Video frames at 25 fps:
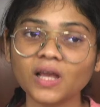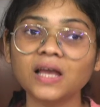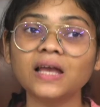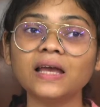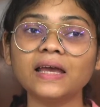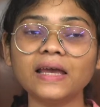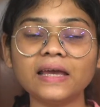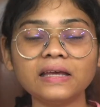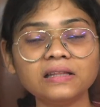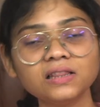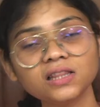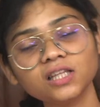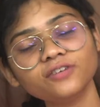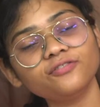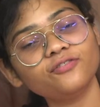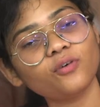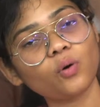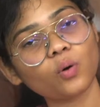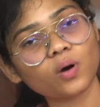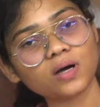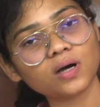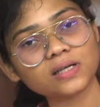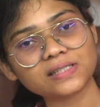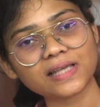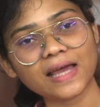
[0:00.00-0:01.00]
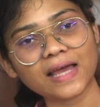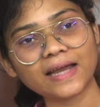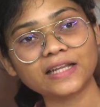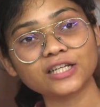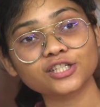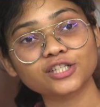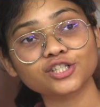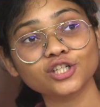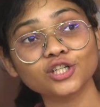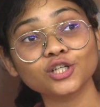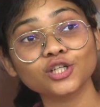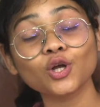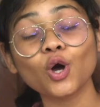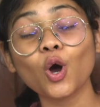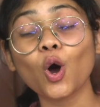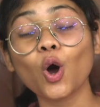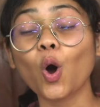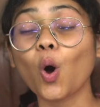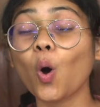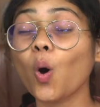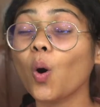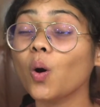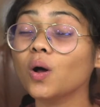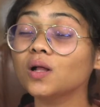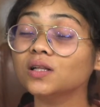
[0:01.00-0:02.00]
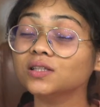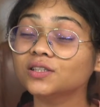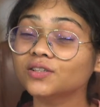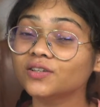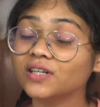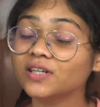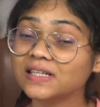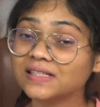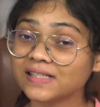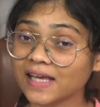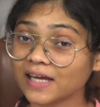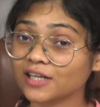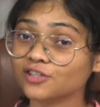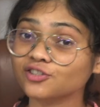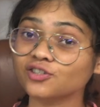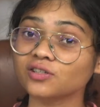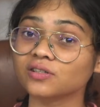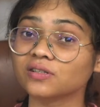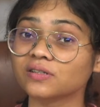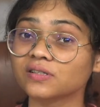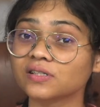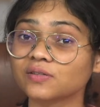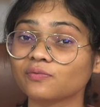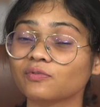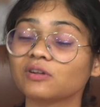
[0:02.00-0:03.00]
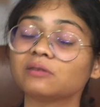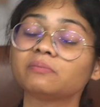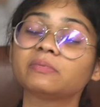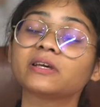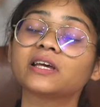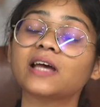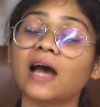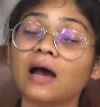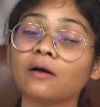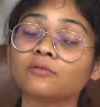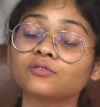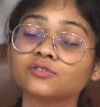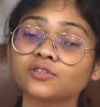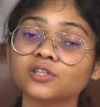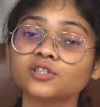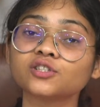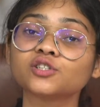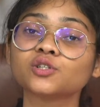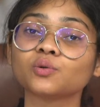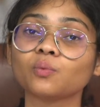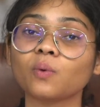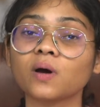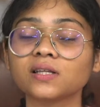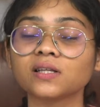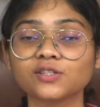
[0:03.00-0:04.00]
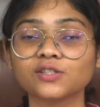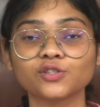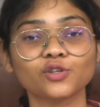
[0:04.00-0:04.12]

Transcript: In the Focus Edition, all 3 sections will be counted towards your